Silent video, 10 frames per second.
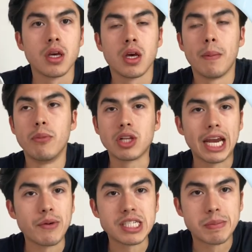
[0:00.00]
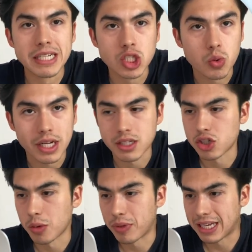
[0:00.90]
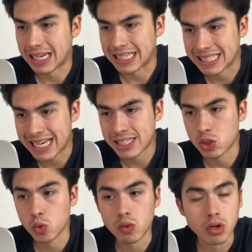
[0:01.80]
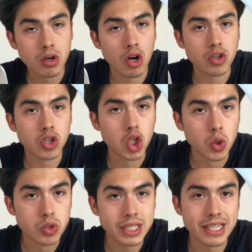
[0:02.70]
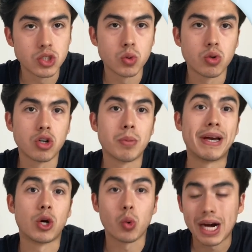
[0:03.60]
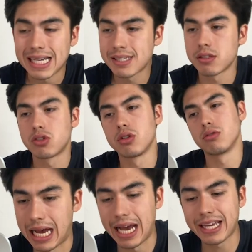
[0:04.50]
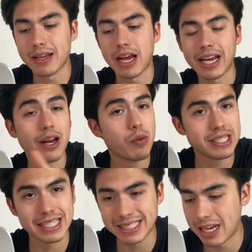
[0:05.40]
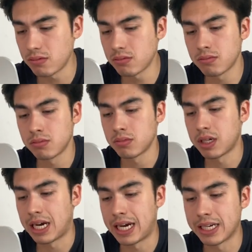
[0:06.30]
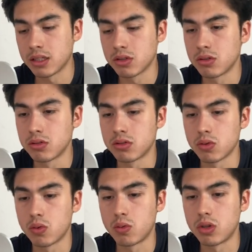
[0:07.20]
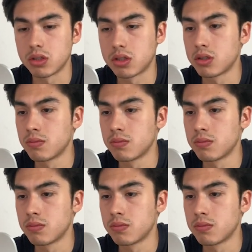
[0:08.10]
Bulgarian split squats or something like that to work on the glutes and to work my quads. So I can write that down. I don't want